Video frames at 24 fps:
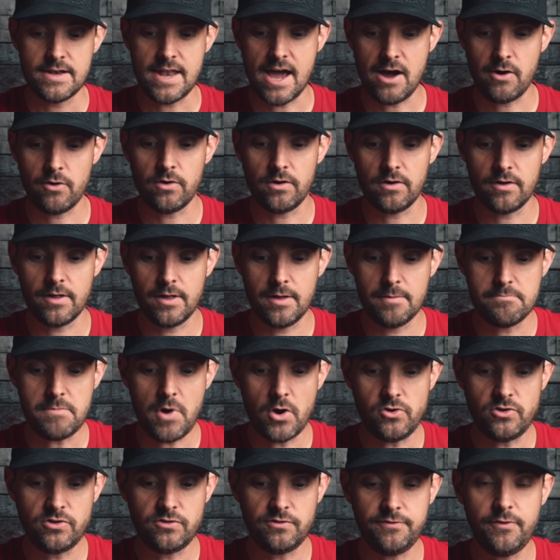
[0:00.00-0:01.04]
Now,
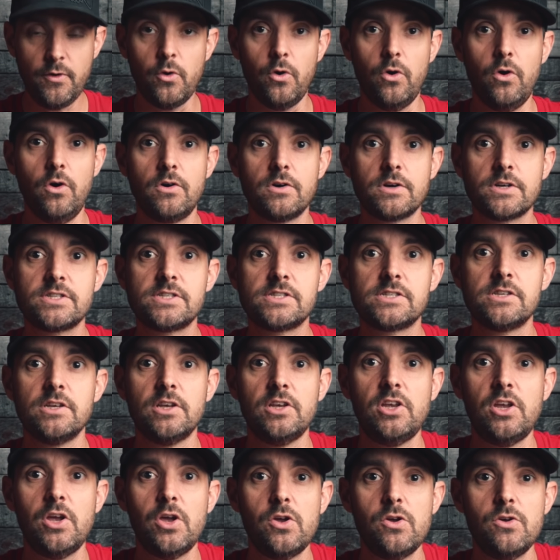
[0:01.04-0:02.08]
most forks
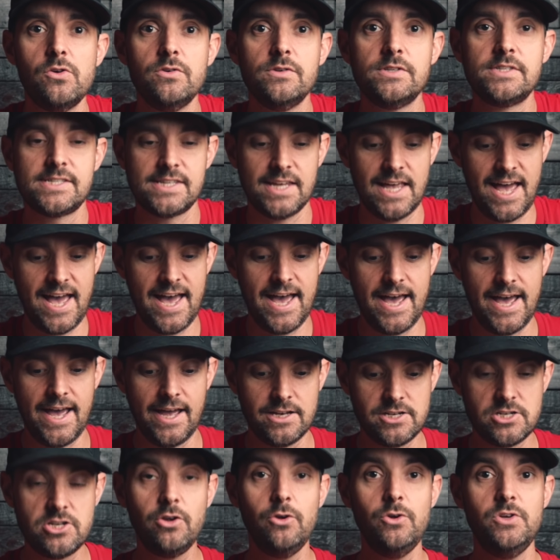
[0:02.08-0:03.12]
use uh,
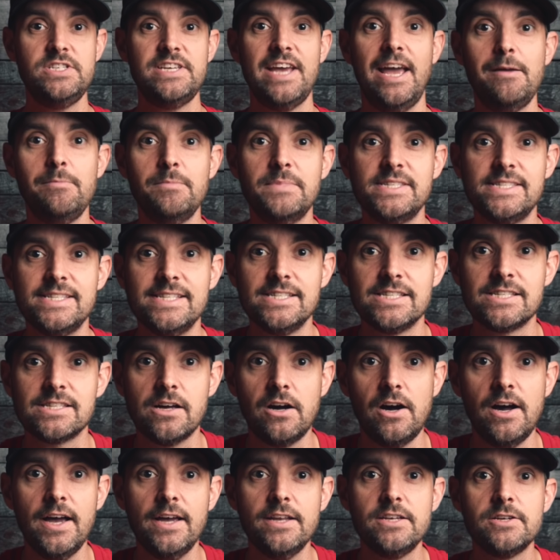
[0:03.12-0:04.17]
two chambers
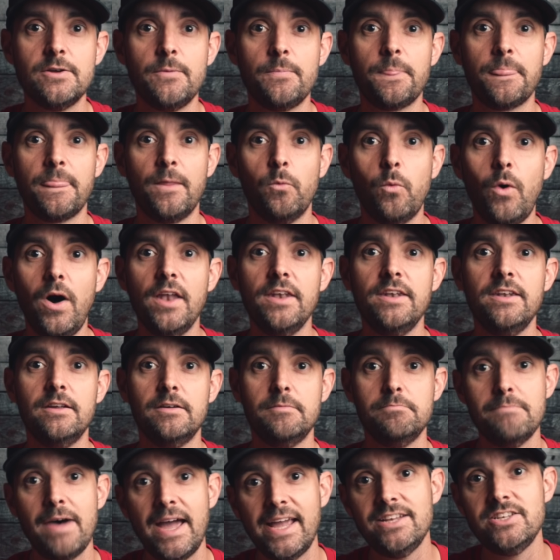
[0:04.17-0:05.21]
inside, one
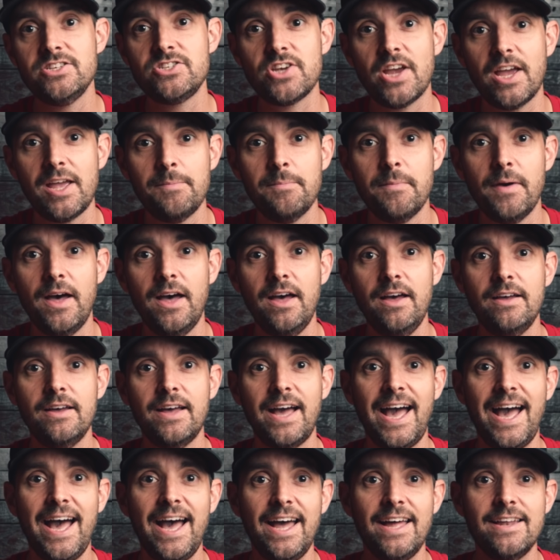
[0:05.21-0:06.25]
main chamber
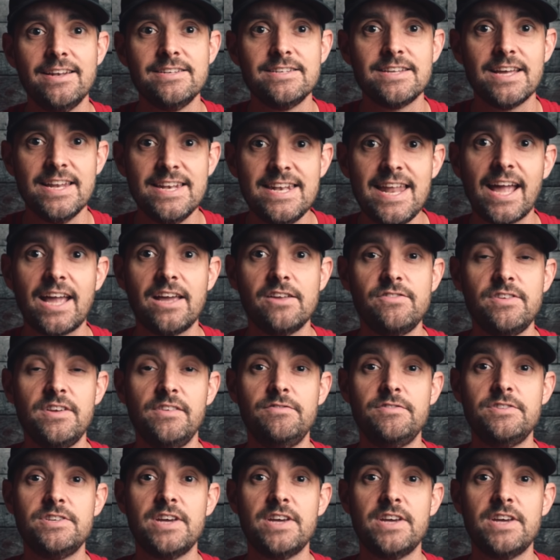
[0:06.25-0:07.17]
and a negative